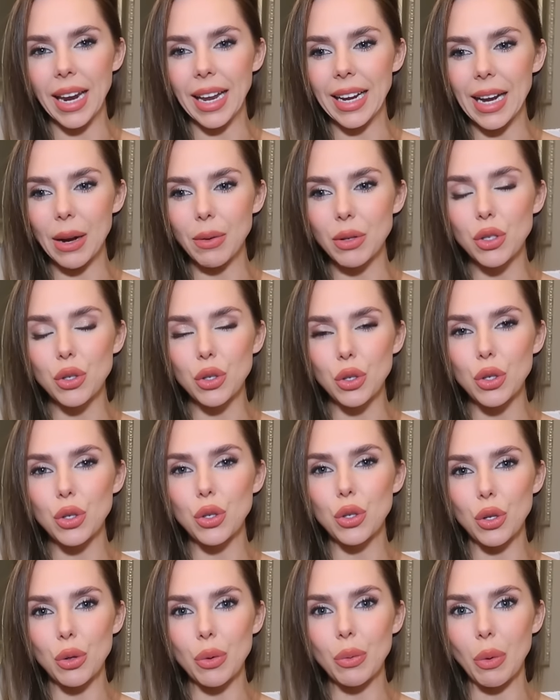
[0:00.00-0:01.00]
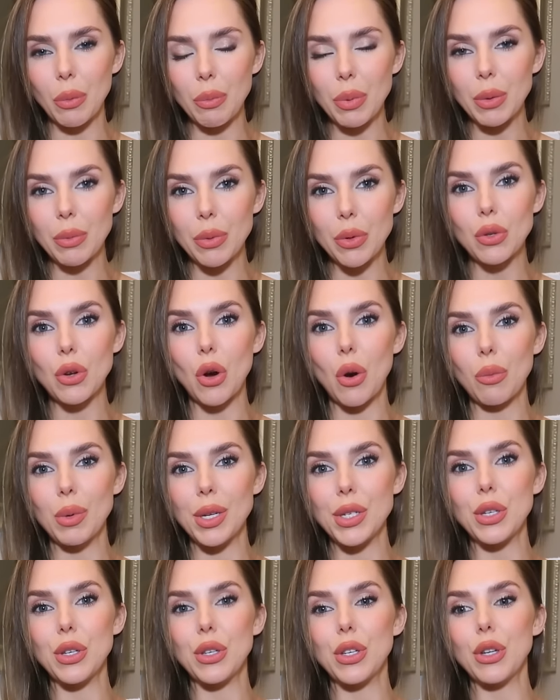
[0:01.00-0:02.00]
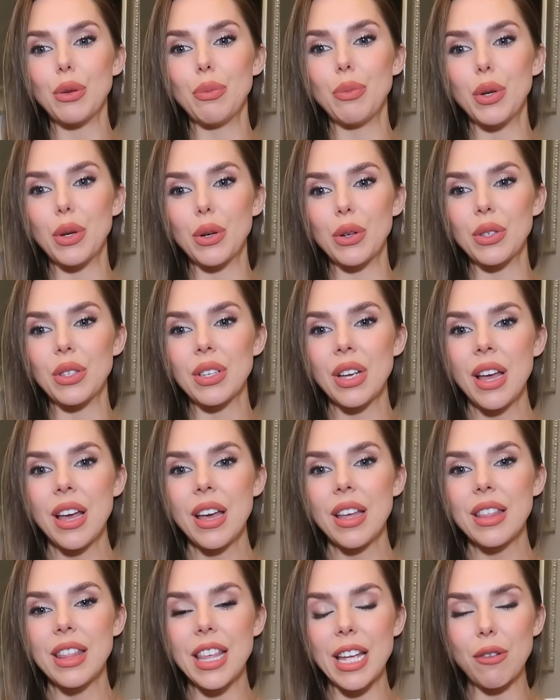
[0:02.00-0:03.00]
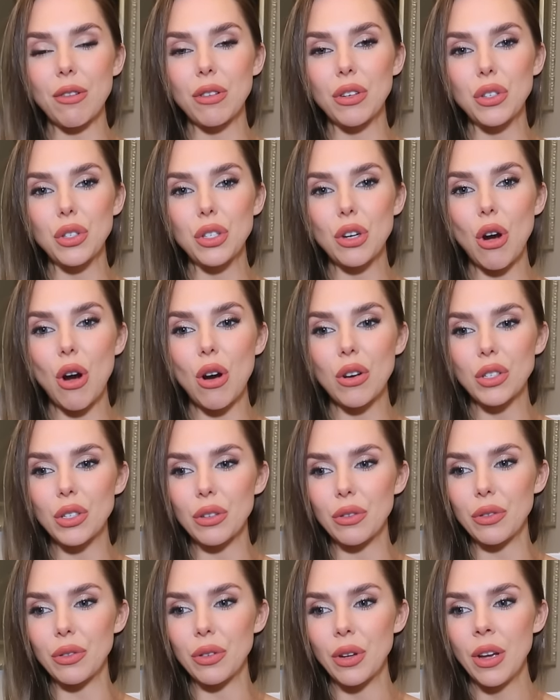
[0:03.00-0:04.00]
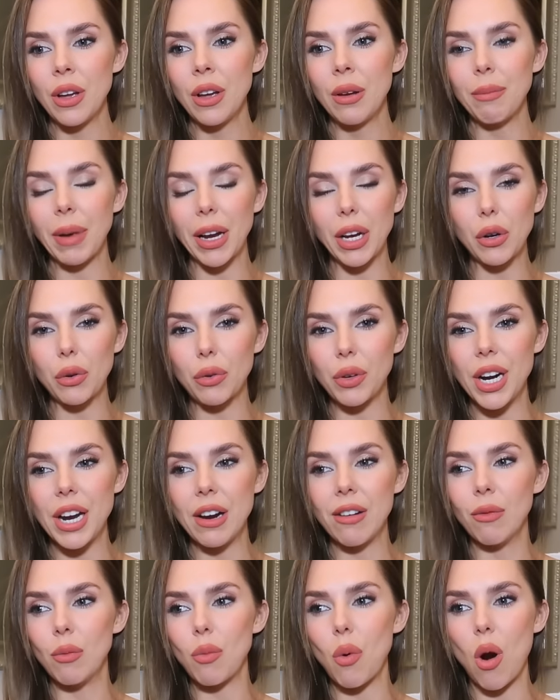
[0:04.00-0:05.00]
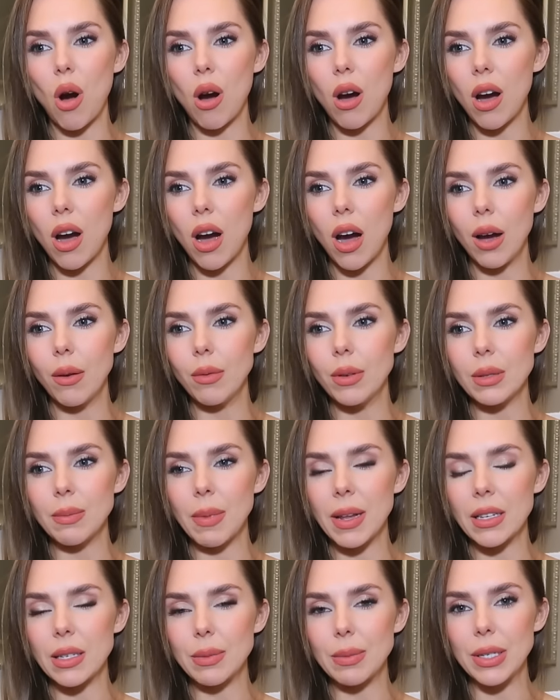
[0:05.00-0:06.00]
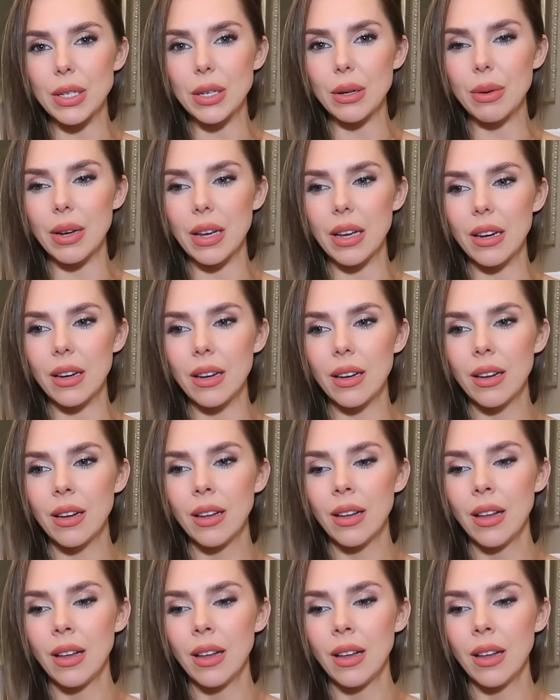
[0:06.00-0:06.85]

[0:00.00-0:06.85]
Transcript: Like, I was just doing what people told me to do because they were in charge of my career and what I was meant to be doing.